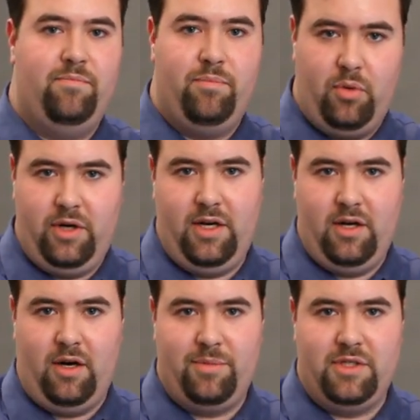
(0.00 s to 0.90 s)
pointing in
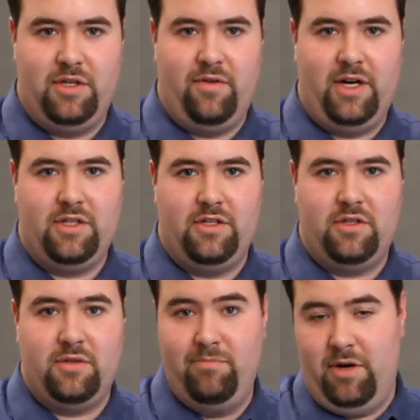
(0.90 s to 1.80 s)
opposite
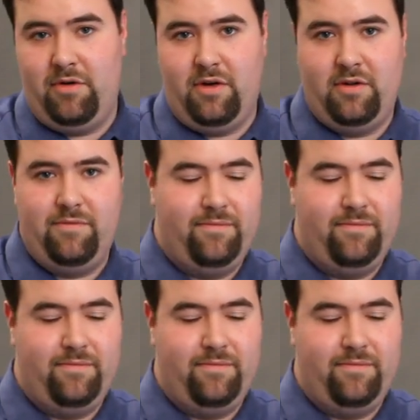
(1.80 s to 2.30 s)
directions, mirrored.